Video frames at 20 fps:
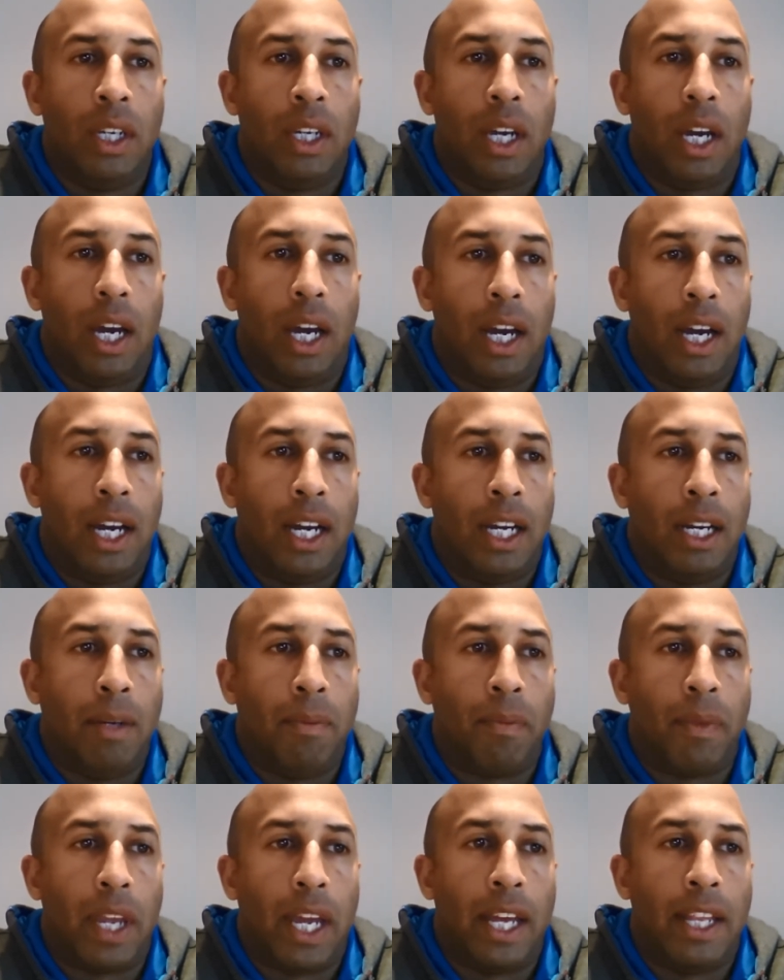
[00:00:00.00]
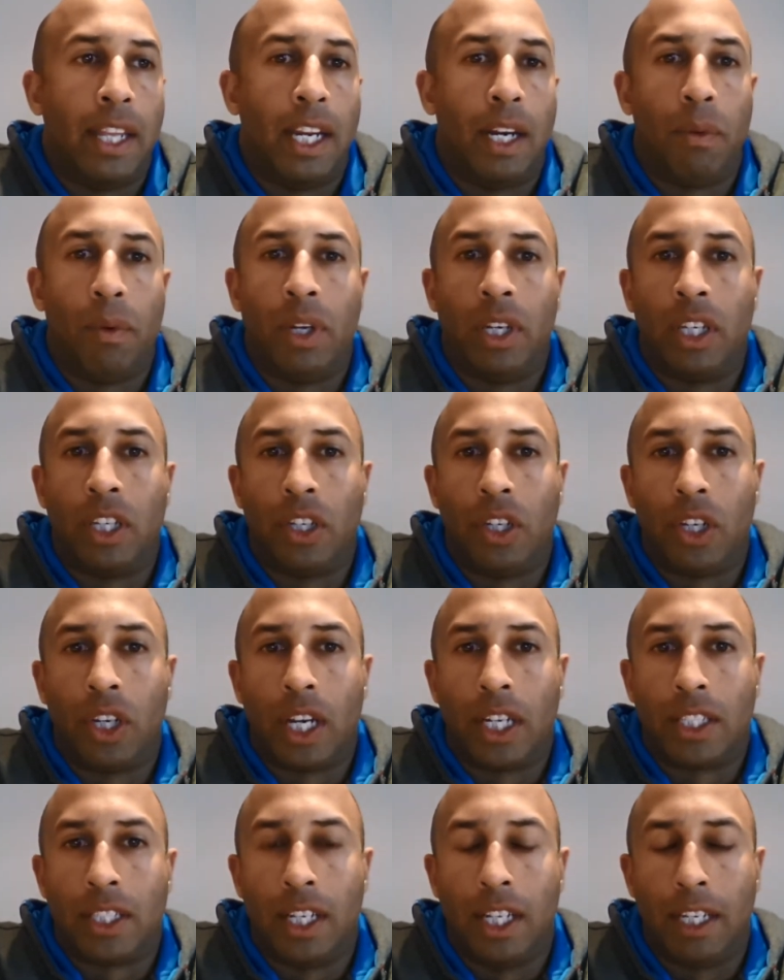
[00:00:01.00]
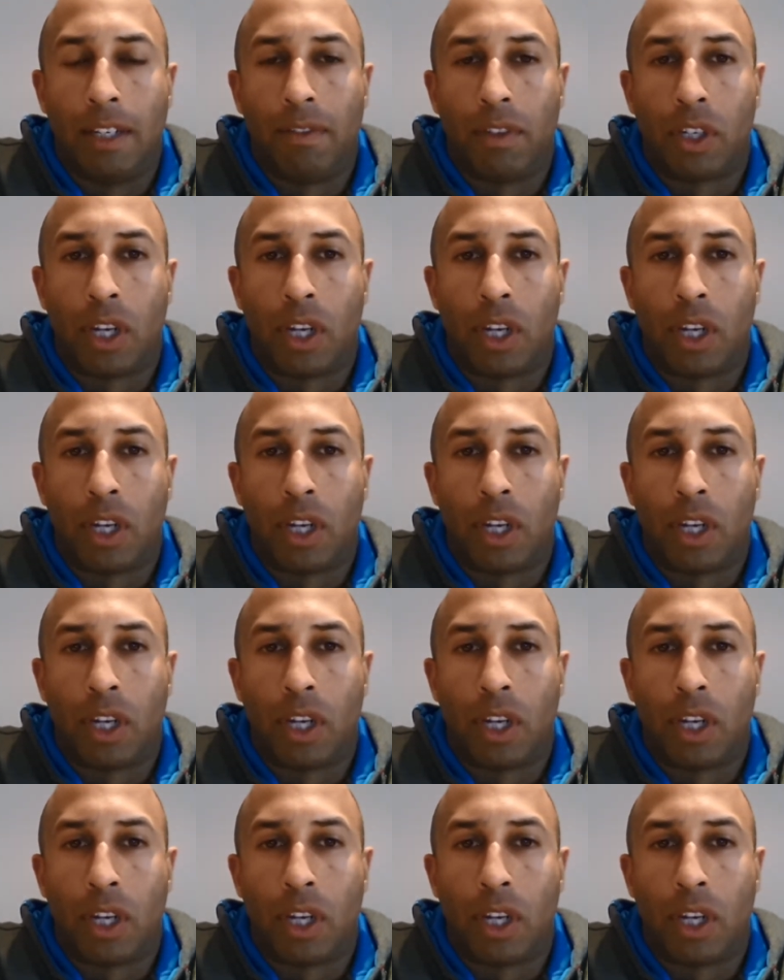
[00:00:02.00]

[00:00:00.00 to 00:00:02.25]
and then I want you guys to leave your